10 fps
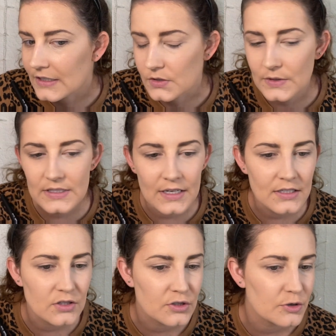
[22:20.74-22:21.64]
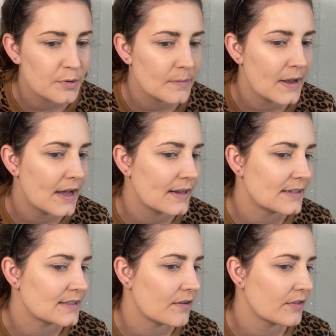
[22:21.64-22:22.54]
so it's not super matte. It
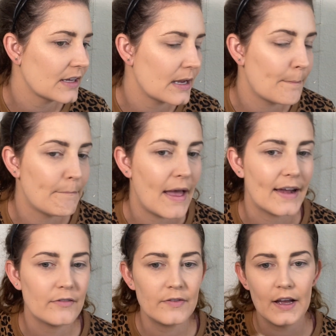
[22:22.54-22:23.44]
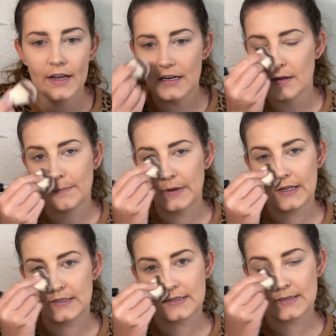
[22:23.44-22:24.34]
definitely mattified, but
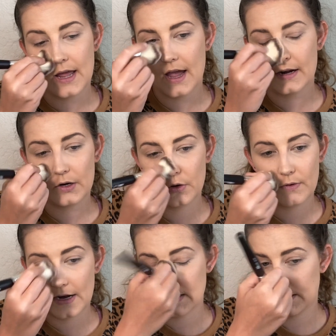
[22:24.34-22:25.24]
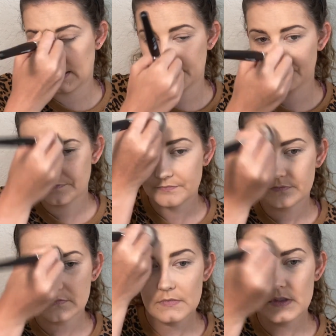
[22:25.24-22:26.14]
it's not crazy.
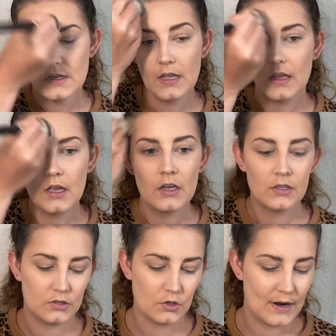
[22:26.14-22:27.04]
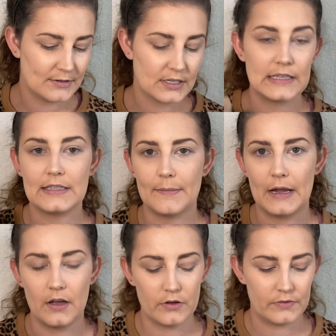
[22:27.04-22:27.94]
So I'm just gonna set my
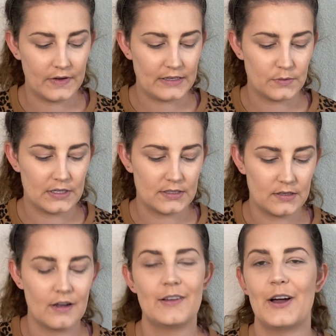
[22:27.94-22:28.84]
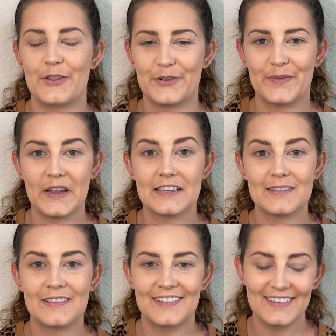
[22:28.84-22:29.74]
other face with this other face,